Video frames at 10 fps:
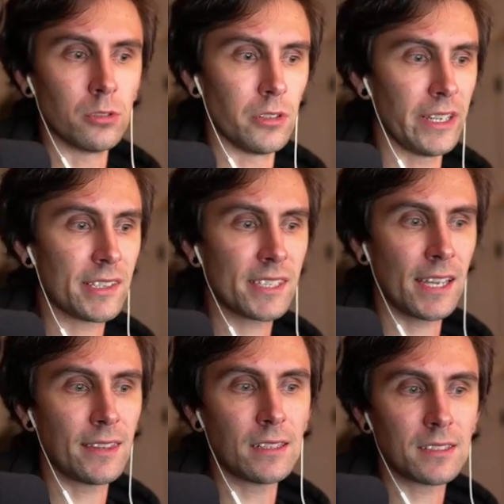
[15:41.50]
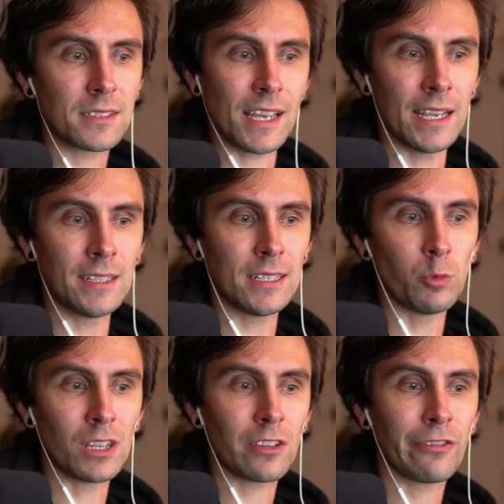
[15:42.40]
They said they designed it
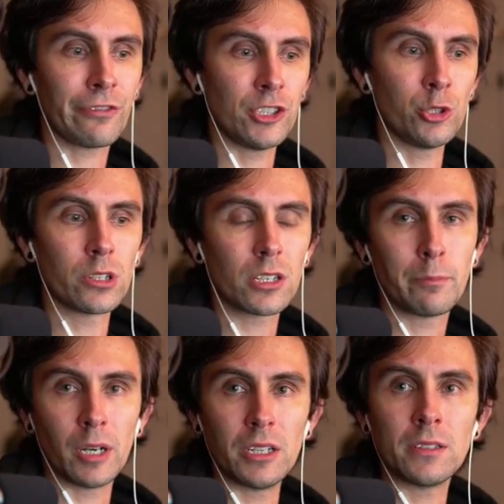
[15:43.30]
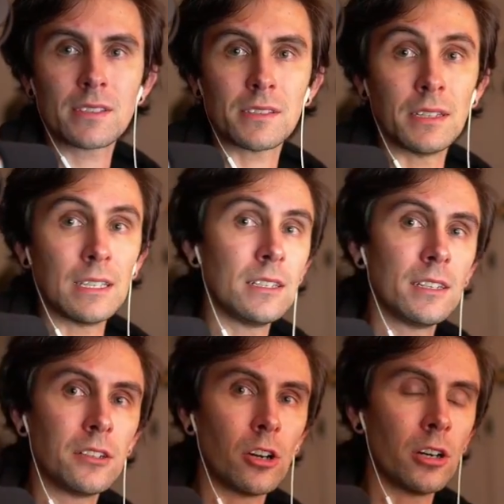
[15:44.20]
with fewer buttons
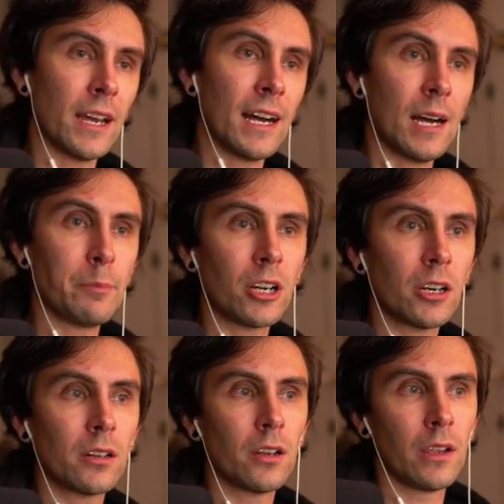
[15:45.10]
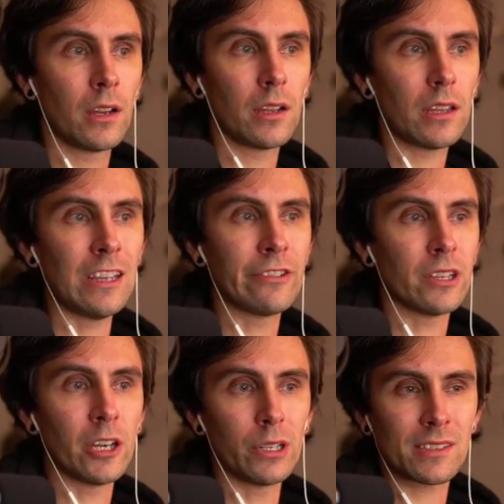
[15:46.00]
needed on the hotbar, even
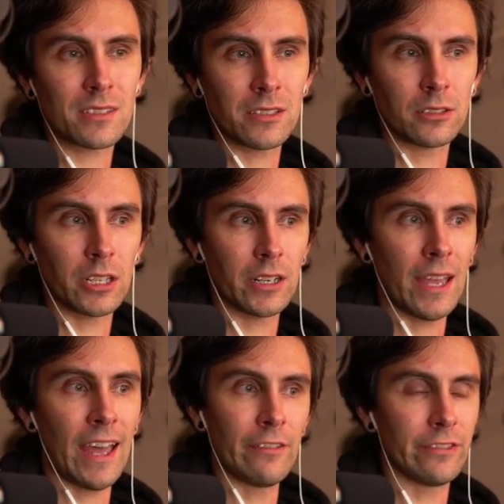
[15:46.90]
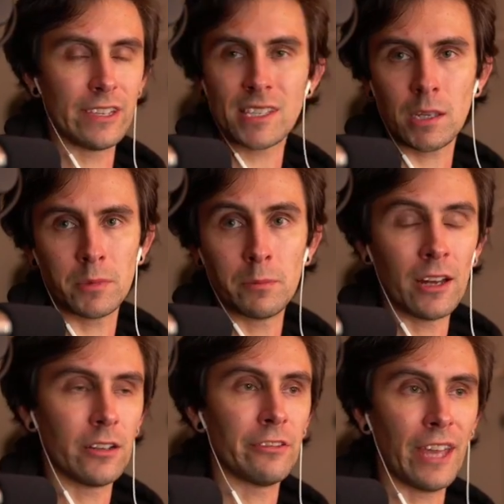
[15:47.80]
though it's still going to have the same
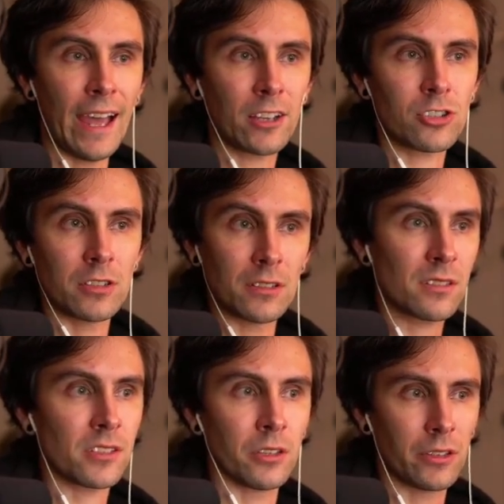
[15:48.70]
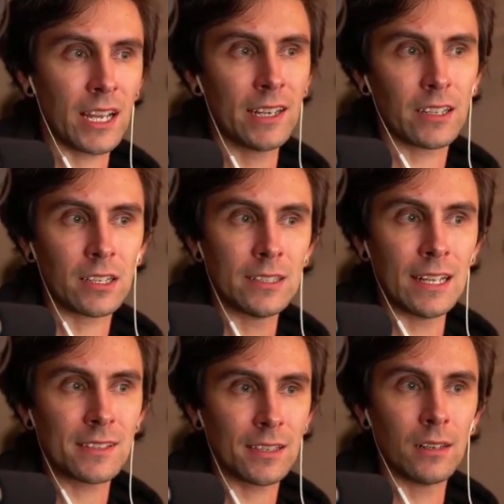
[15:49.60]
amount of actions. So they're kind of
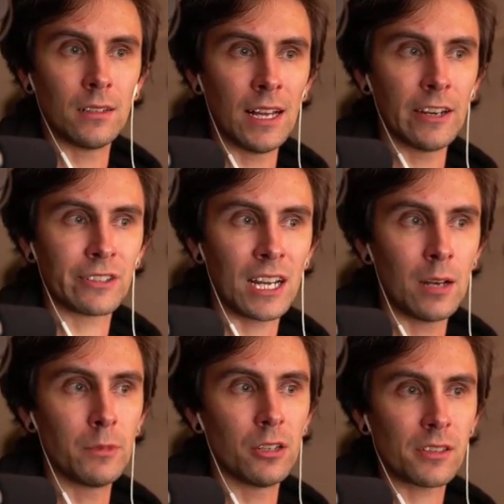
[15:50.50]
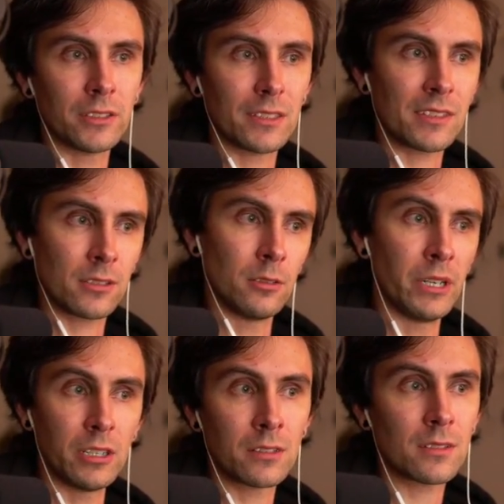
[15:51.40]
condensing a lot of combos onto single
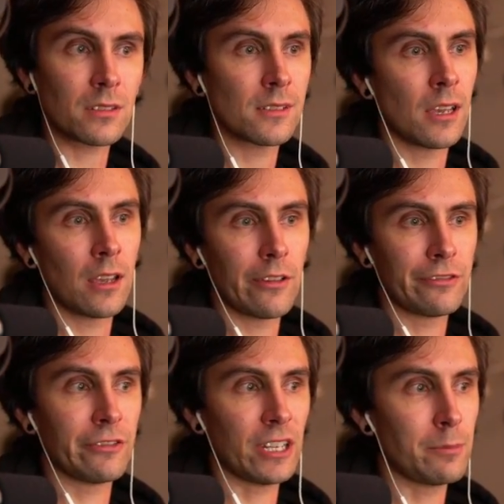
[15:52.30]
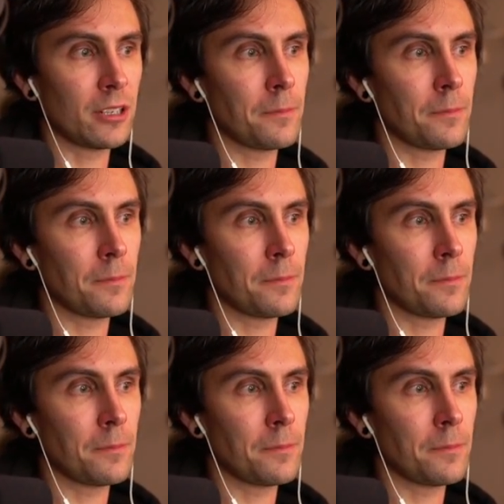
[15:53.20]
buttons for Viper.